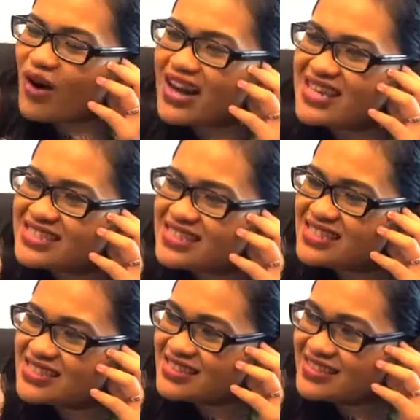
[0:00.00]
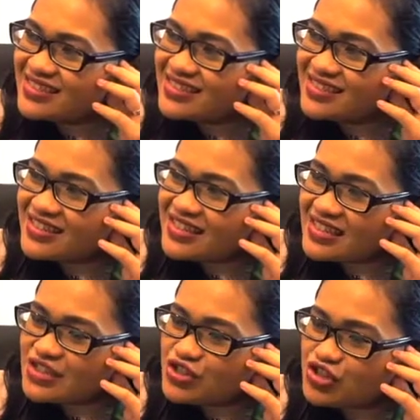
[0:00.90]
What?
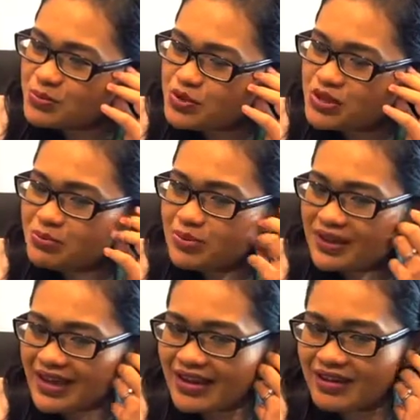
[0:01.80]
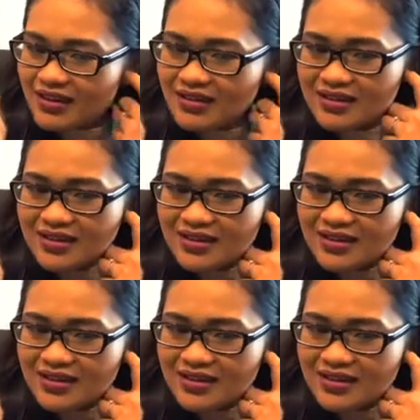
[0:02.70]
An Egyptian player?